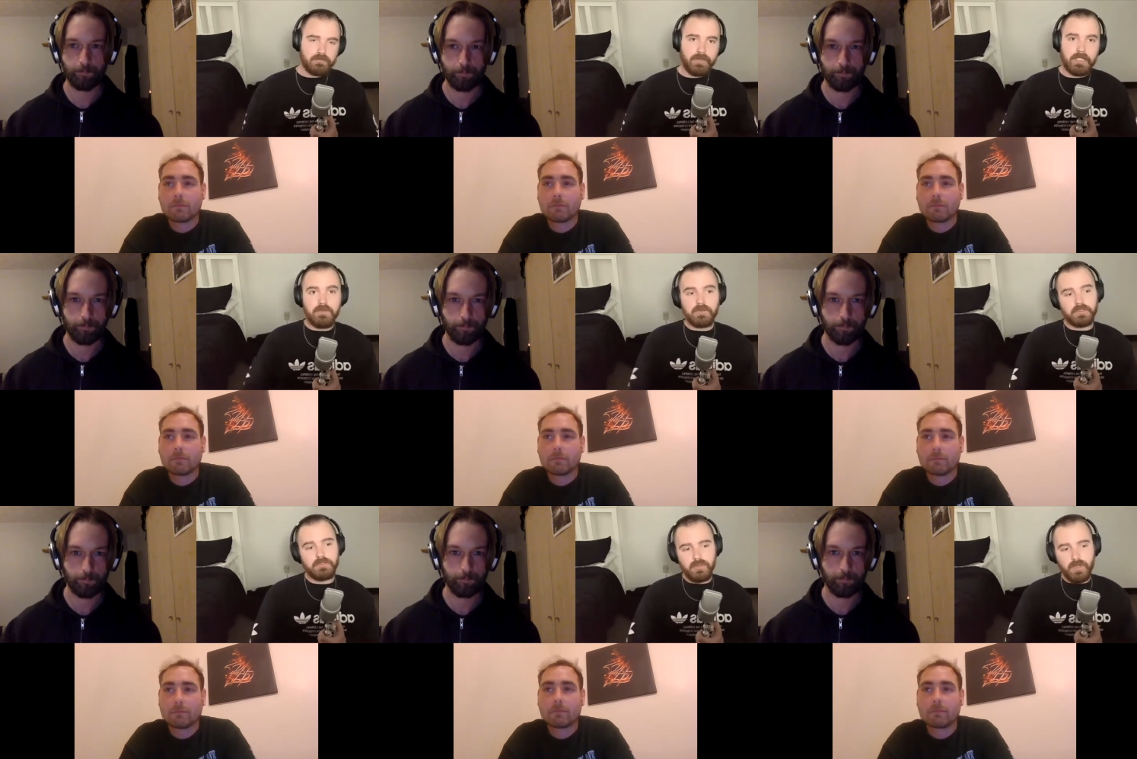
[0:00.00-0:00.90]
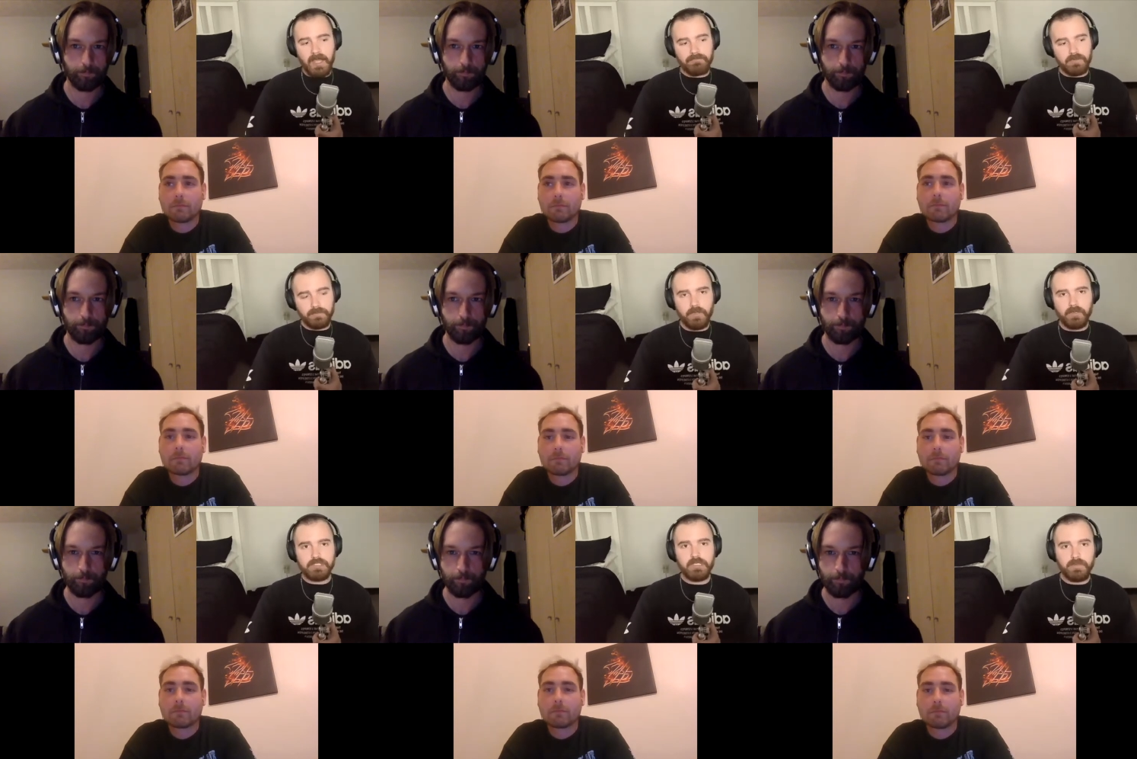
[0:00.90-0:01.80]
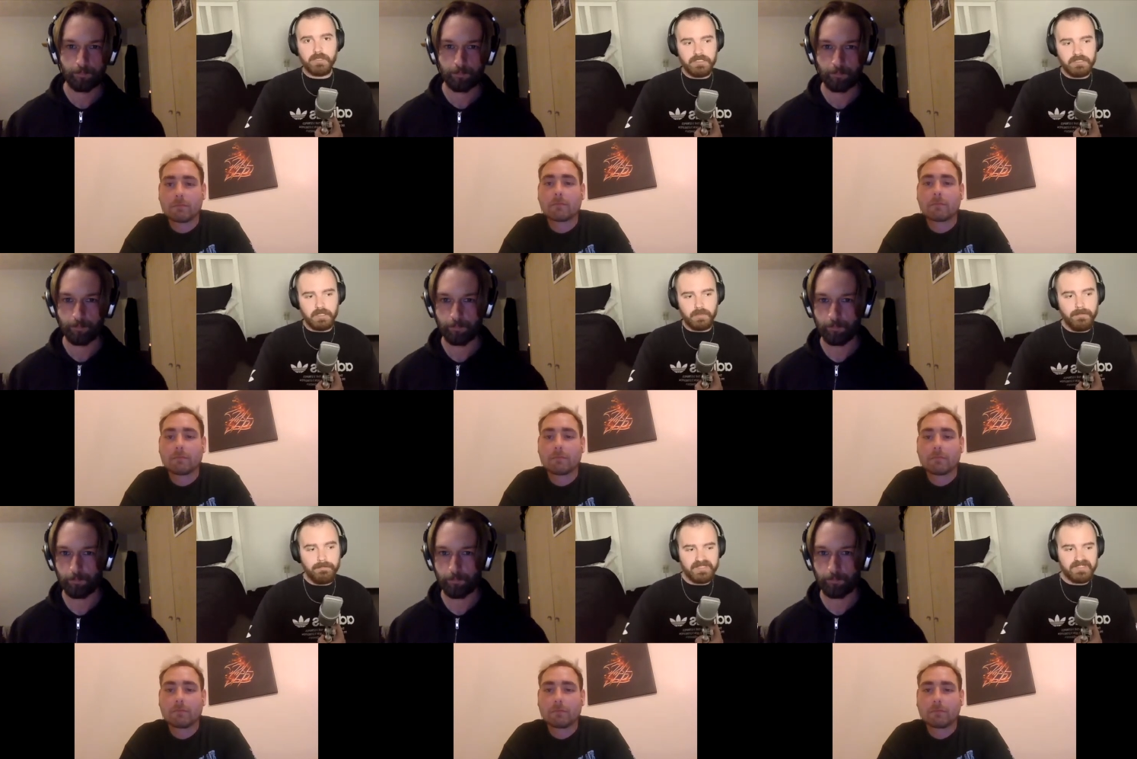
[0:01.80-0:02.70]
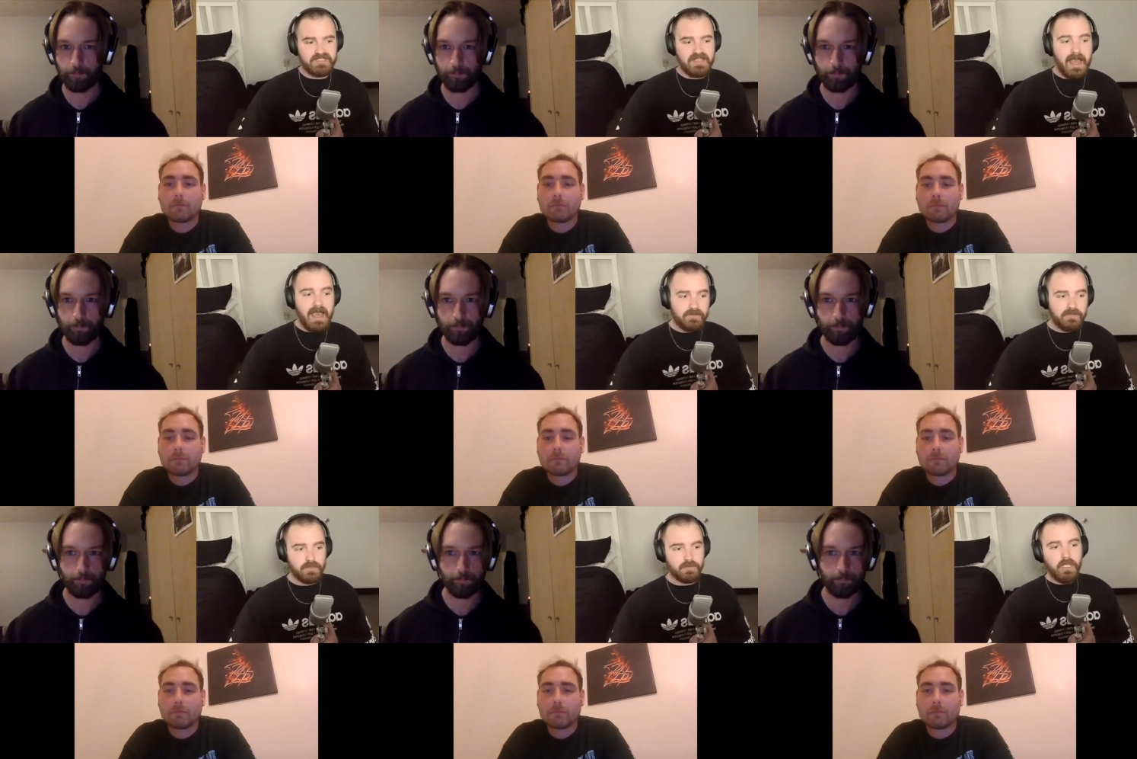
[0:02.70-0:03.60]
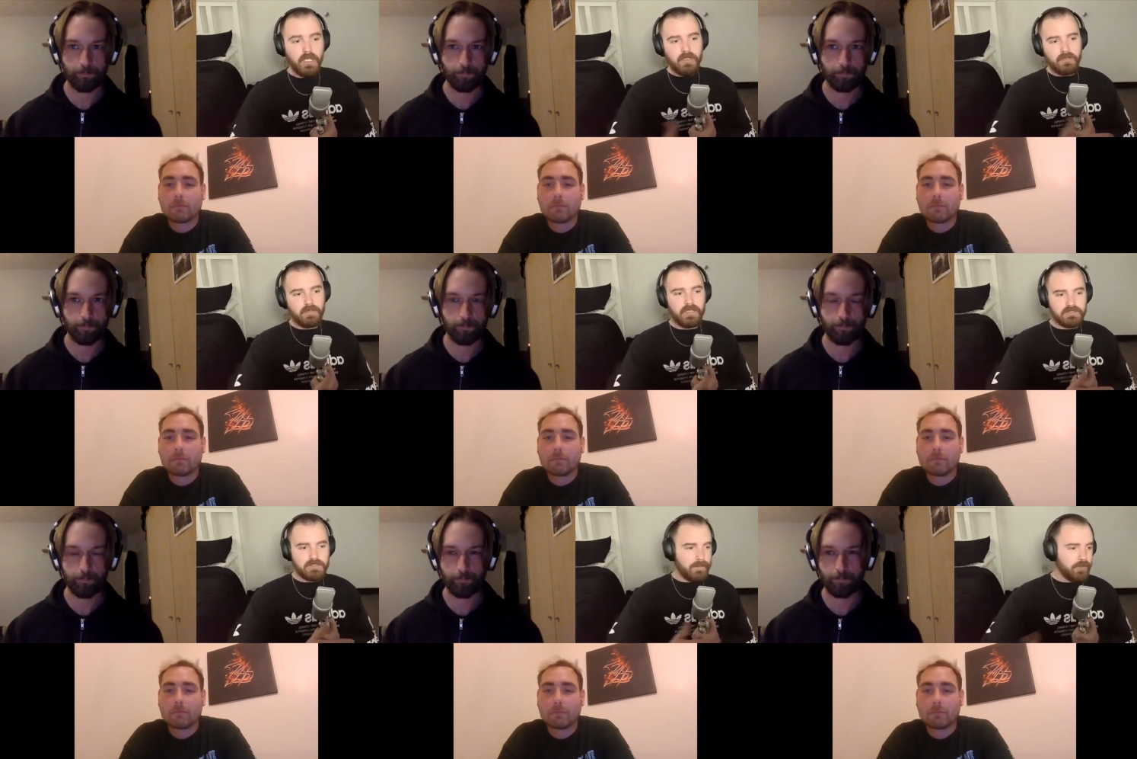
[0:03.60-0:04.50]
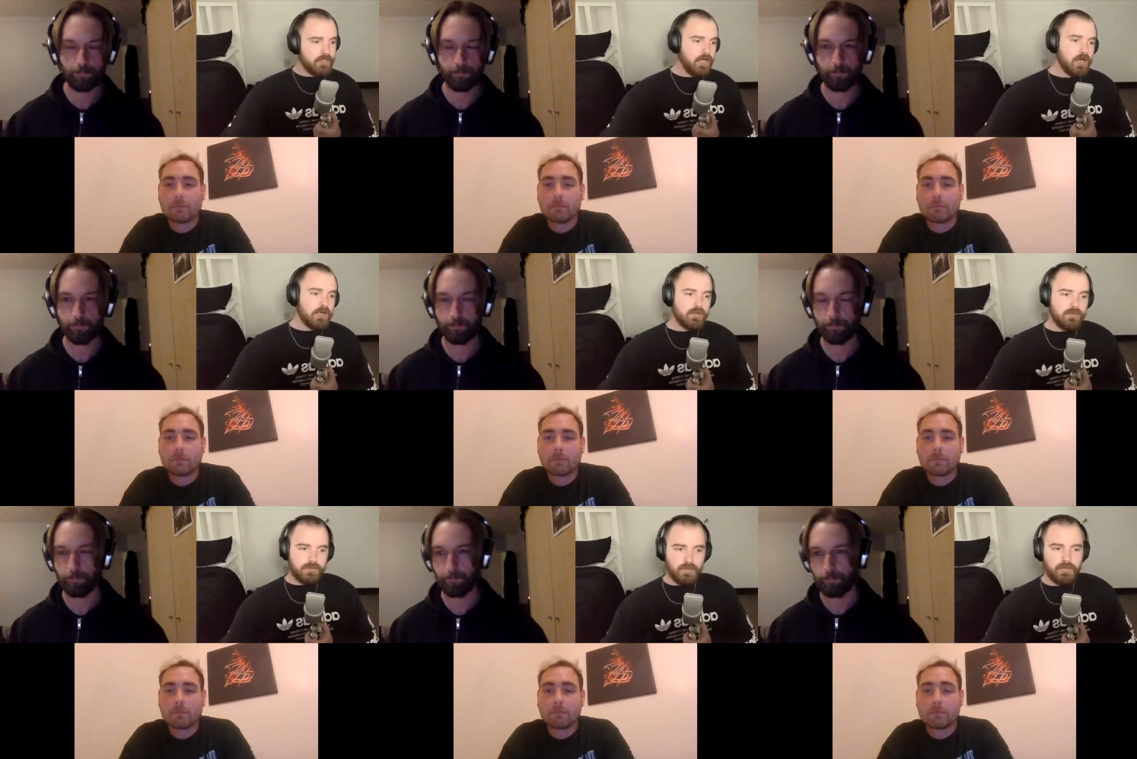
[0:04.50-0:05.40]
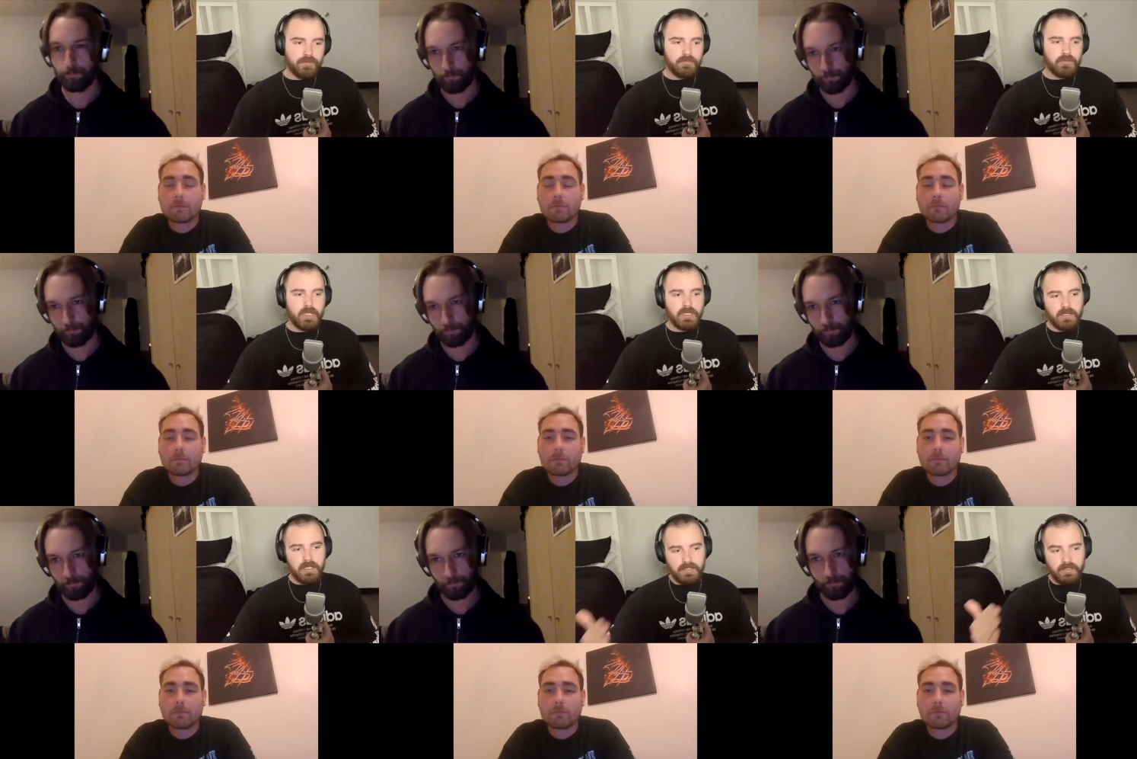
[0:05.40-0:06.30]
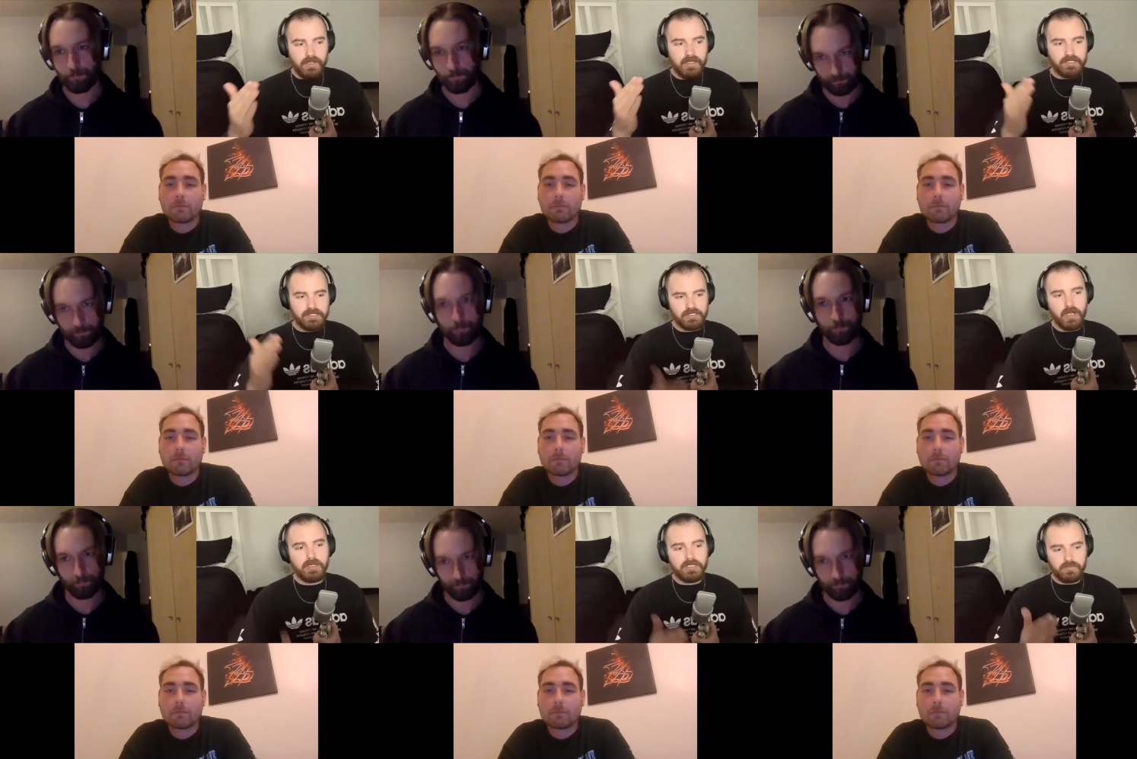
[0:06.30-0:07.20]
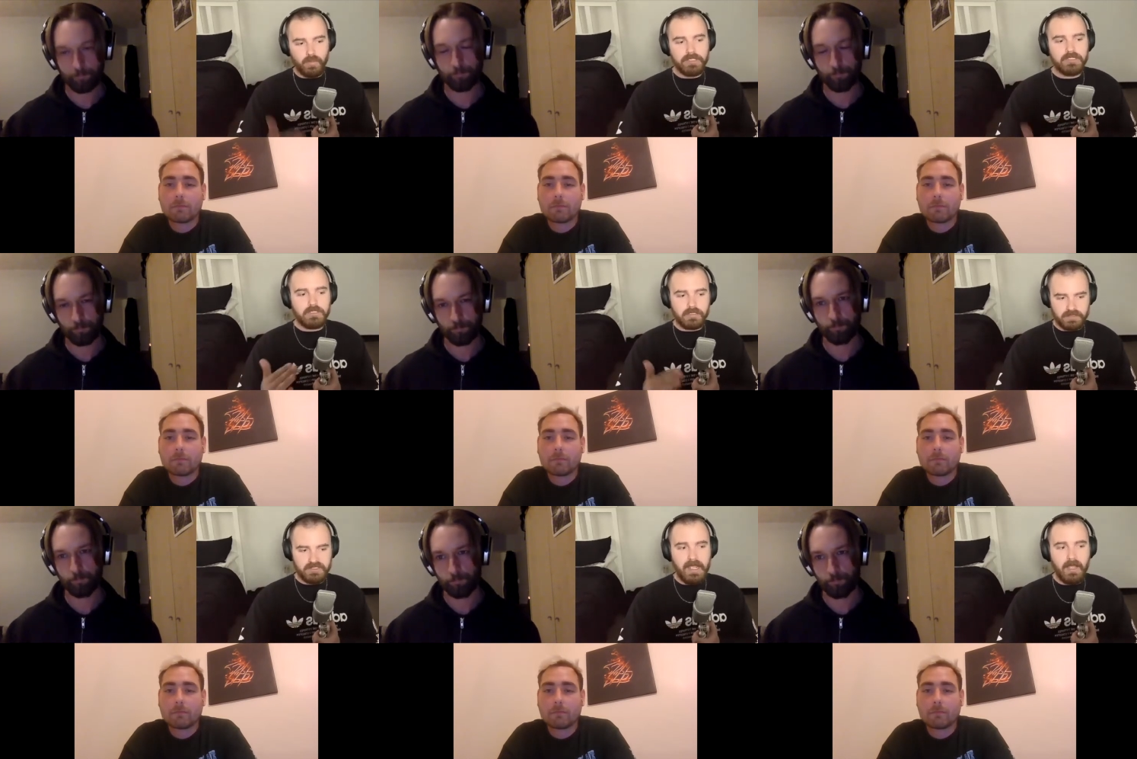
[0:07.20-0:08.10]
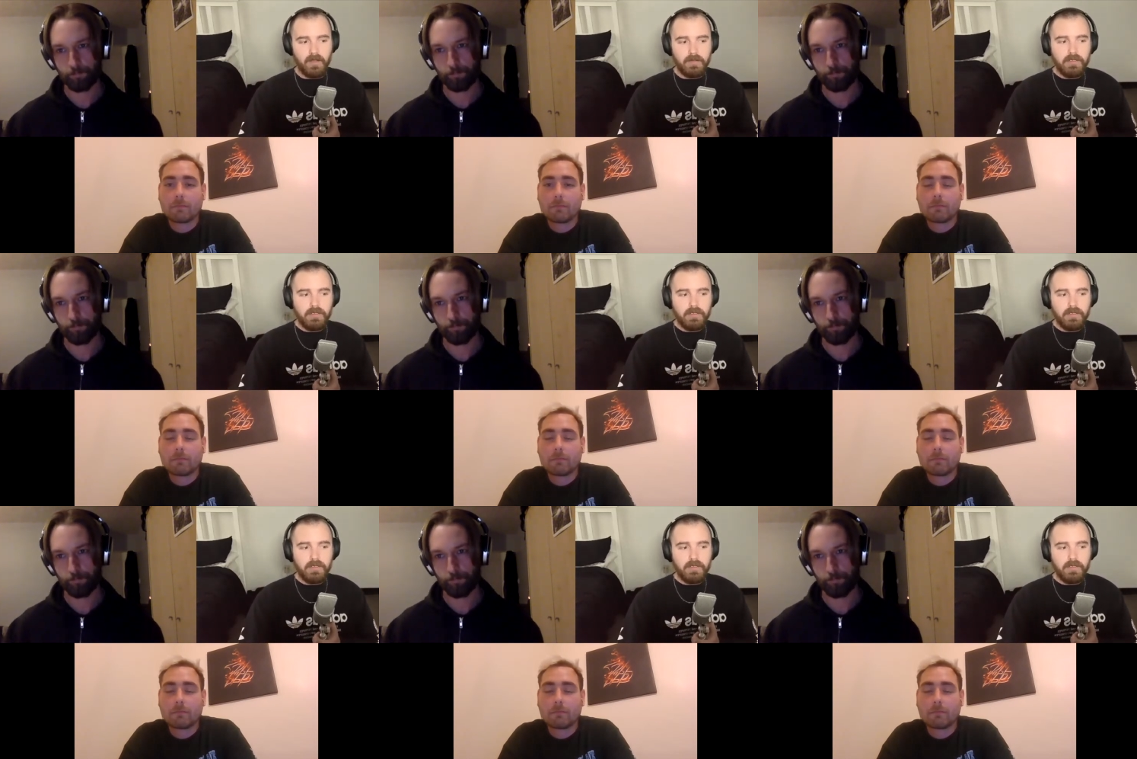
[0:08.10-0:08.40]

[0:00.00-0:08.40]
Speaker 1: band, you're you have to approach it with a somewhat business attitude. It's about the art through and through. And at the end of the day, the song is what's going to sell